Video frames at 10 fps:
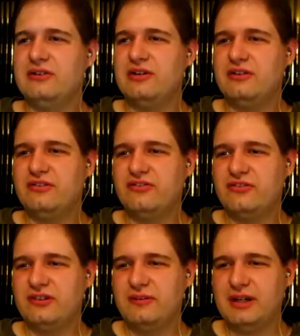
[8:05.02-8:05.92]

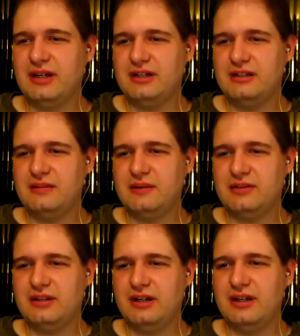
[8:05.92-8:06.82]
Golf. I'm gonna hit
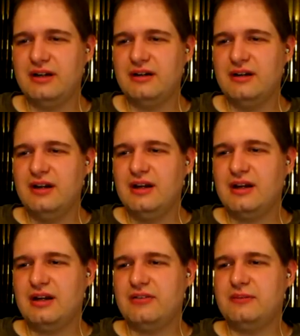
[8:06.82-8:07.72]
about there,
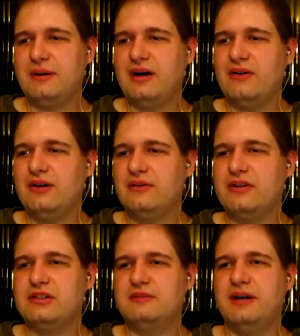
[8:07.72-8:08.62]
cut off the power
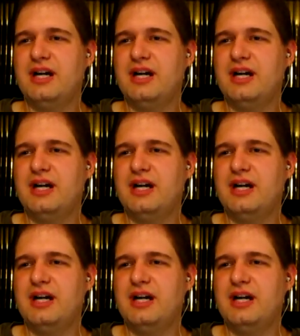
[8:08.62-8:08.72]
with some